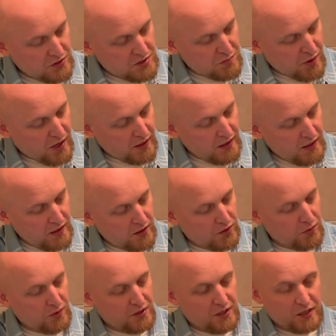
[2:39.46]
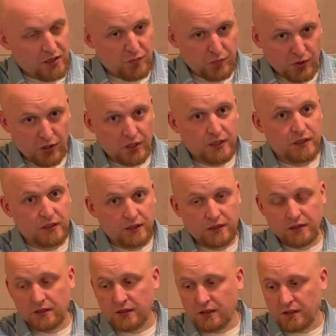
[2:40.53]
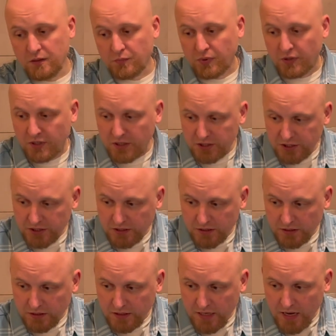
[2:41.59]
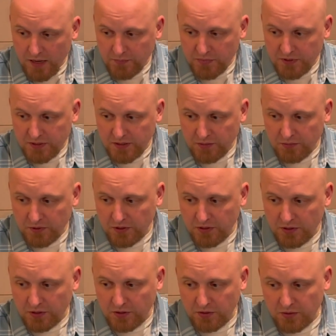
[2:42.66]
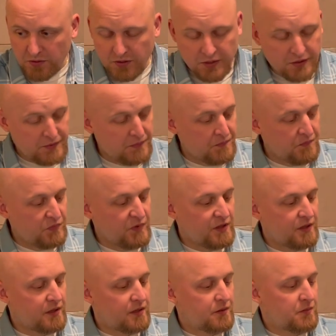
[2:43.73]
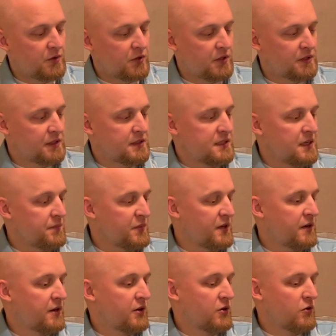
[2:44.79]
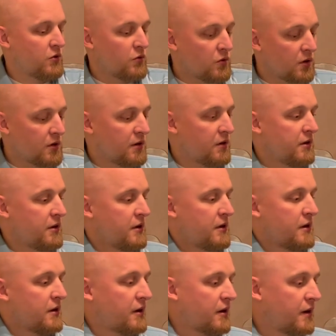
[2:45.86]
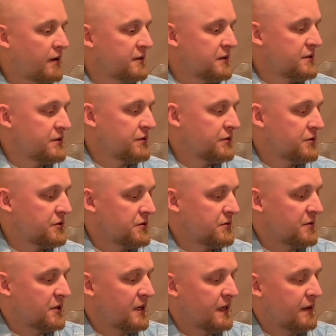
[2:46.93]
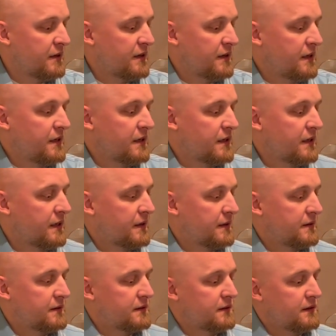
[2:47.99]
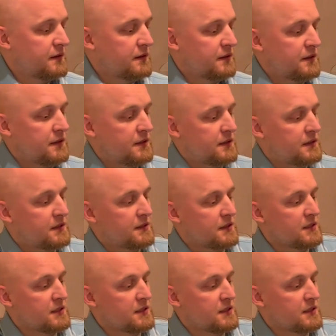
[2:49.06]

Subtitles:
spot here where they could put the percussion caps that would go on the tip there, or often soldiers would carry these